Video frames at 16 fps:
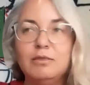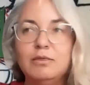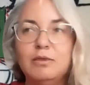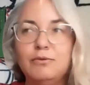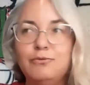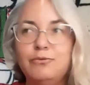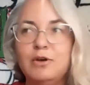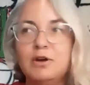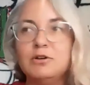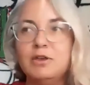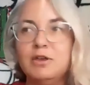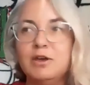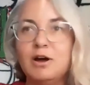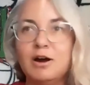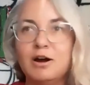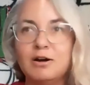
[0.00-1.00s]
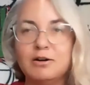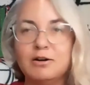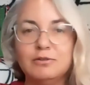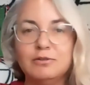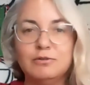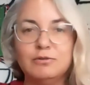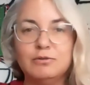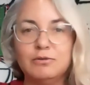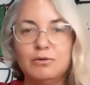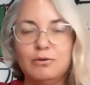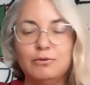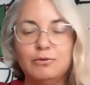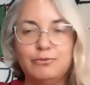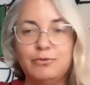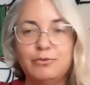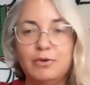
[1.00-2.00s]
the very heart
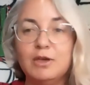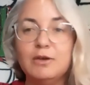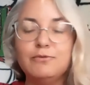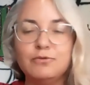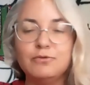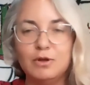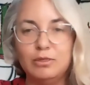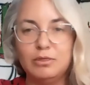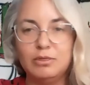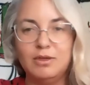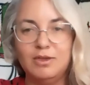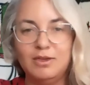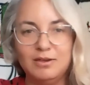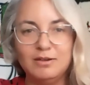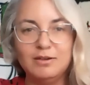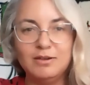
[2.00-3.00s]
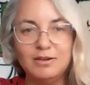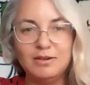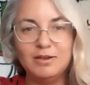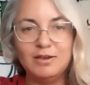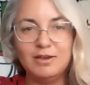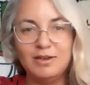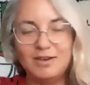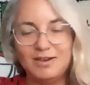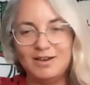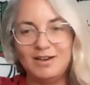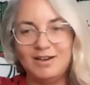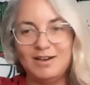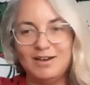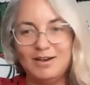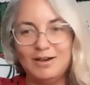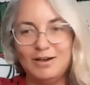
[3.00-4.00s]
of everything
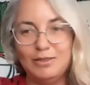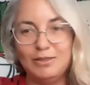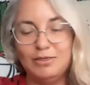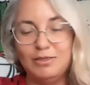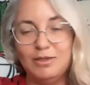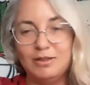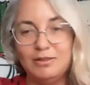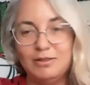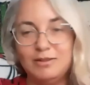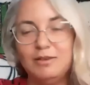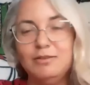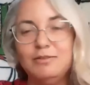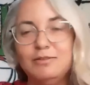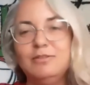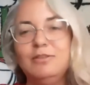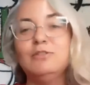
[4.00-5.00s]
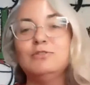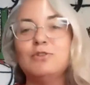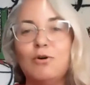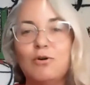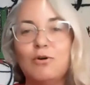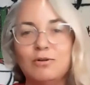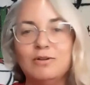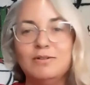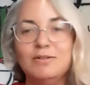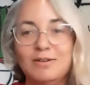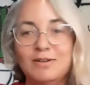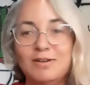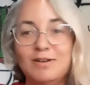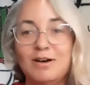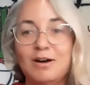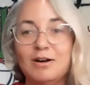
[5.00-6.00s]
that I see wrong
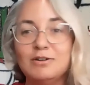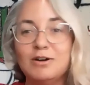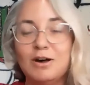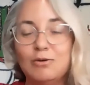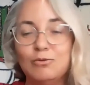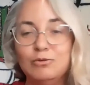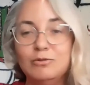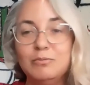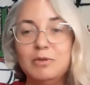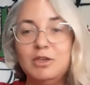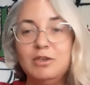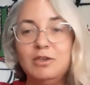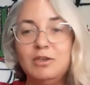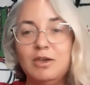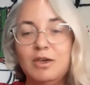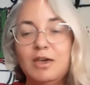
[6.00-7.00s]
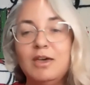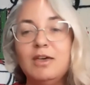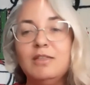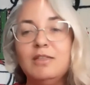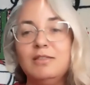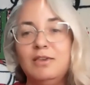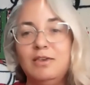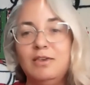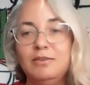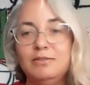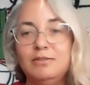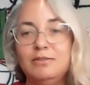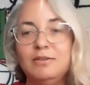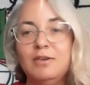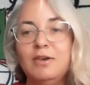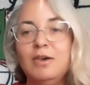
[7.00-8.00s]
around me, and
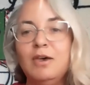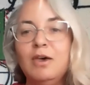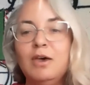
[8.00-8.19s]
is